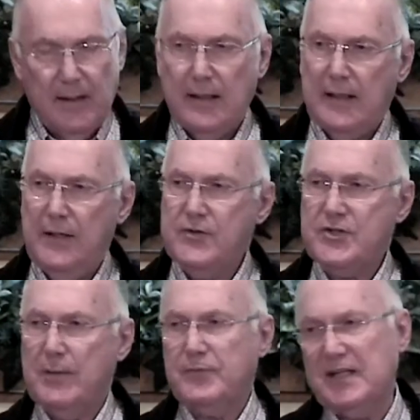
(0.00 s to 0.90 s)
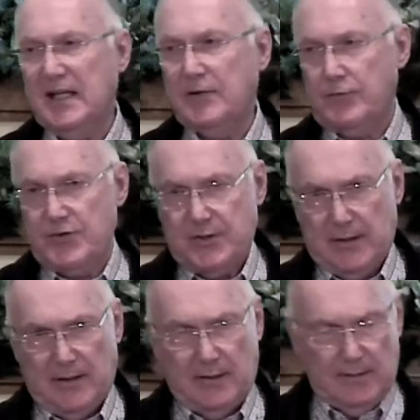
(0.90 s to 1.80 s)
here's something
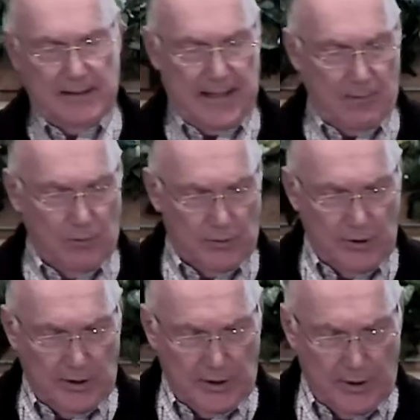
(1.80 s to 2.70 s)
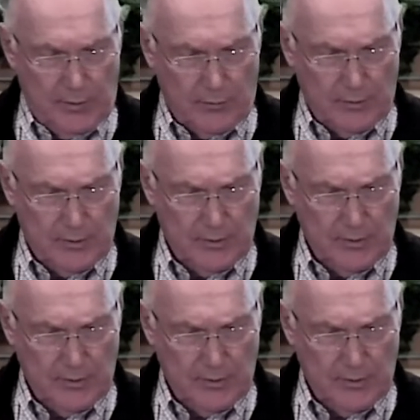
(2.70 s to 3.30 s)
interesting that I want you to note.